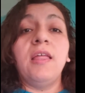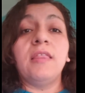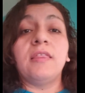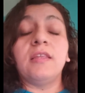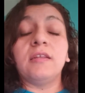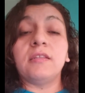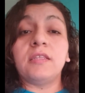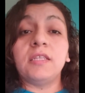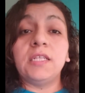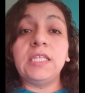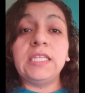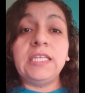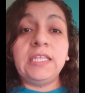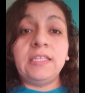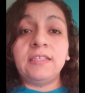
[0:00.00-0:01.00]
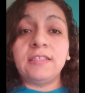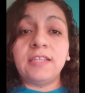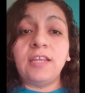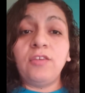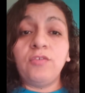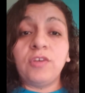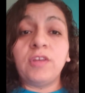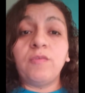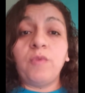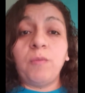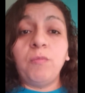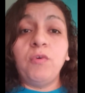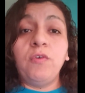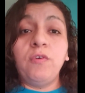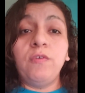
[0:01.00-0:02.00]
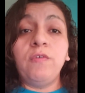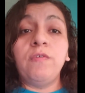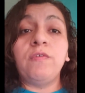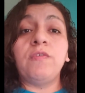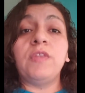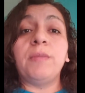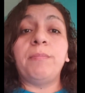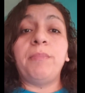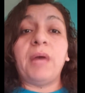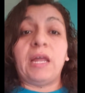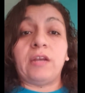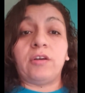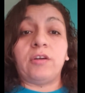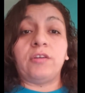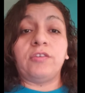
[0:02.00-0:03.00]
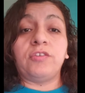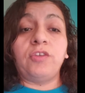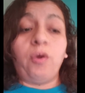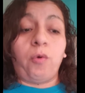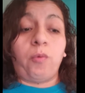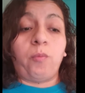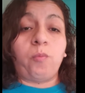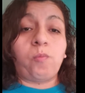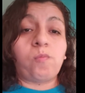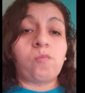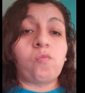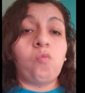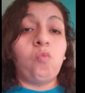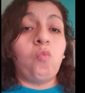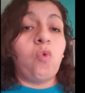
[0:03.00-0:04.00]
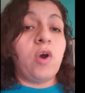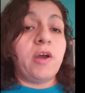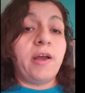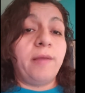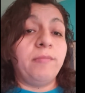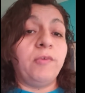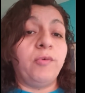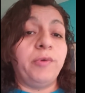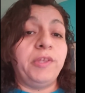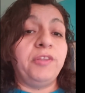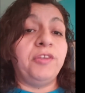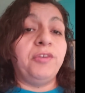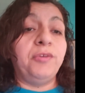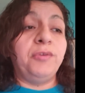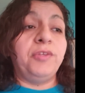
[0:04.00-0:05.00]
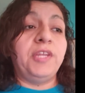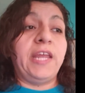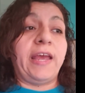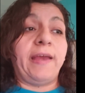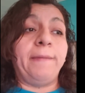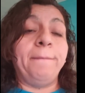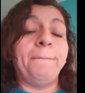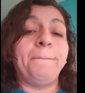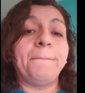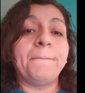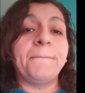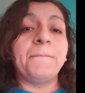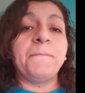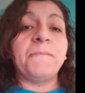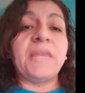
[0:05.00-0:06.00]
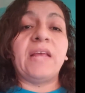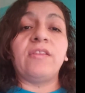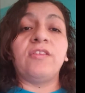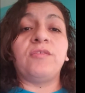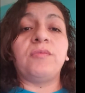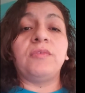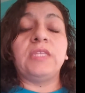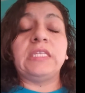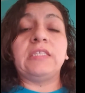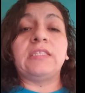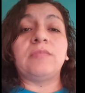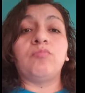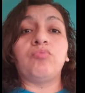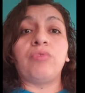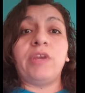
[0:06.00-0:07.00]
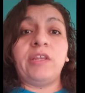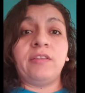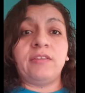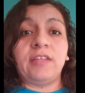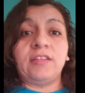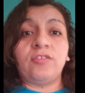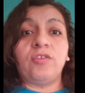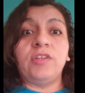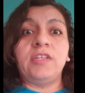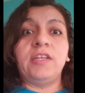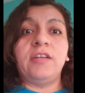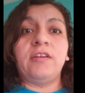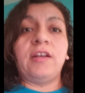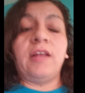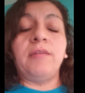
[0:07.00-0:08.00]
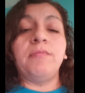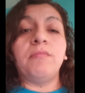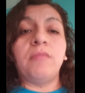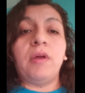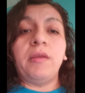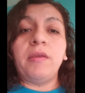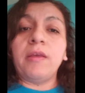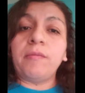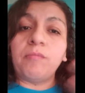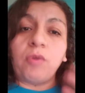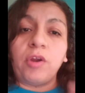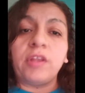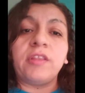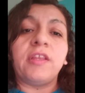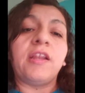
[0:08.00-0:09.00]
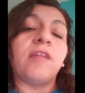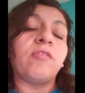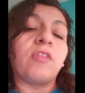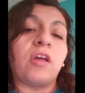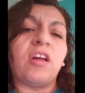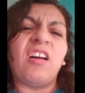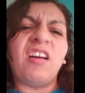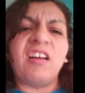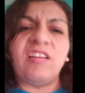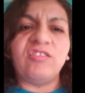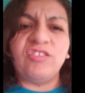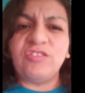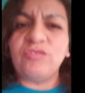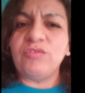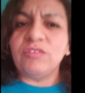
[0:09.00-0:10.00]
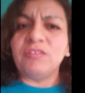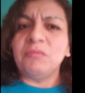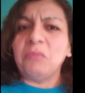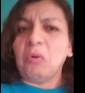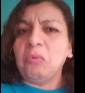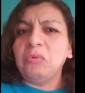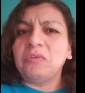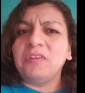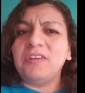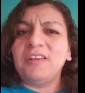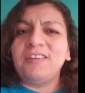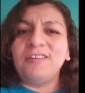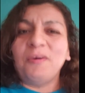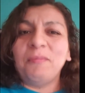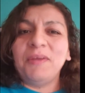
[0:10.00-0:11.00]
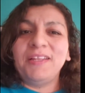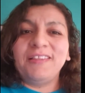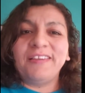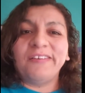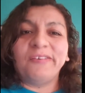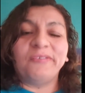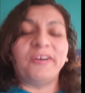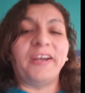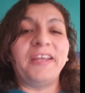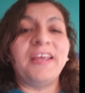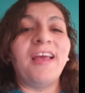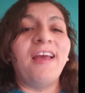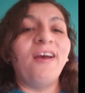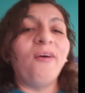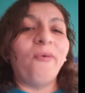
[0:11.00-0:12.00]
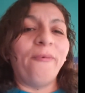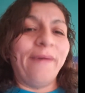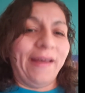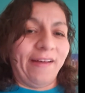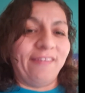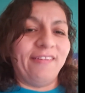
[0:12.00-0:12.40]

the least that you can remove, the better. So what I'm going to do today, now this brace that's on there, I had marked it. I thought, oh, I'll just drill some holes in it. No big deal, right? Well,